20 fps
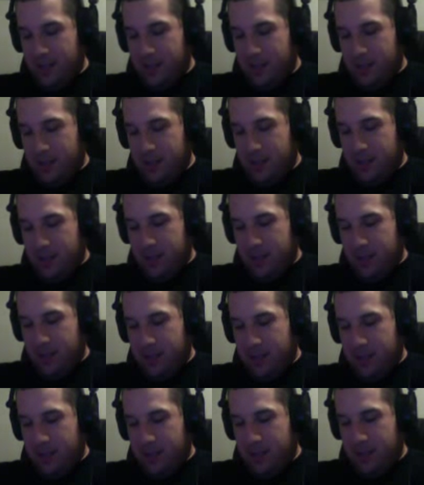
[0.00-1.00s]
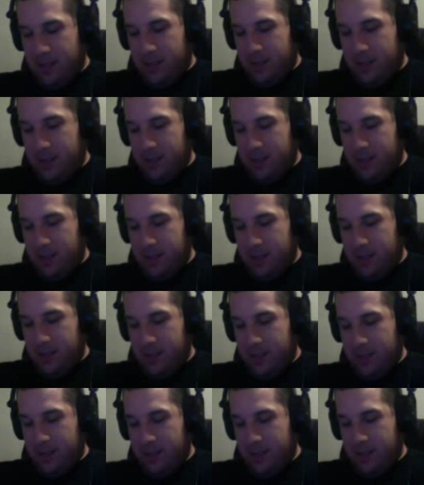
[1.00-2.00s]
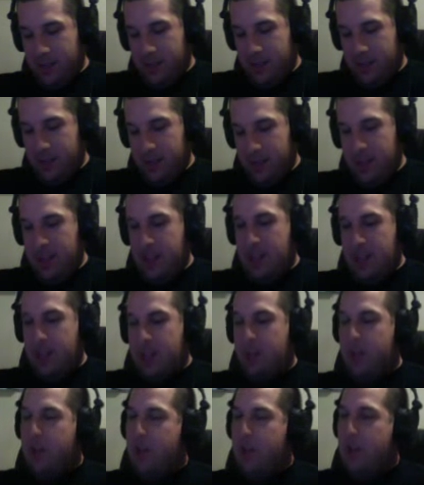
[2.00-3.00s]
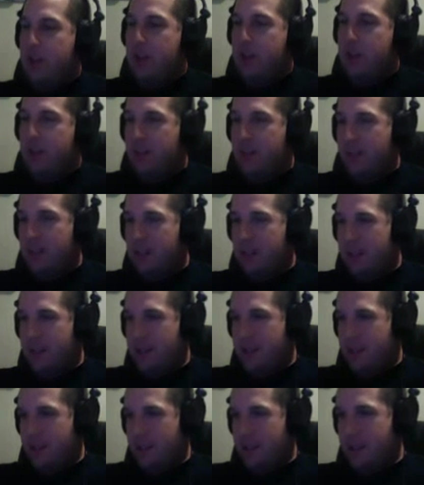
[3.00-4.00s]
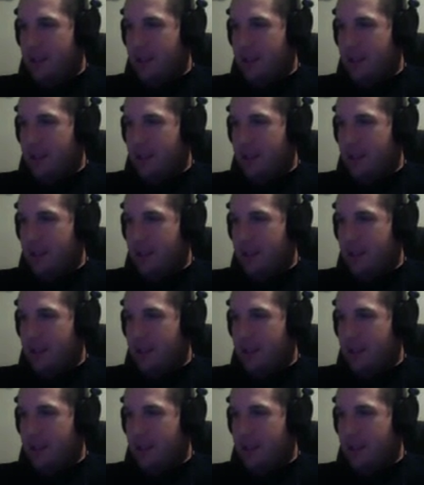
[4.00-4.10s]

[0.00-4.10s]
(not speaking)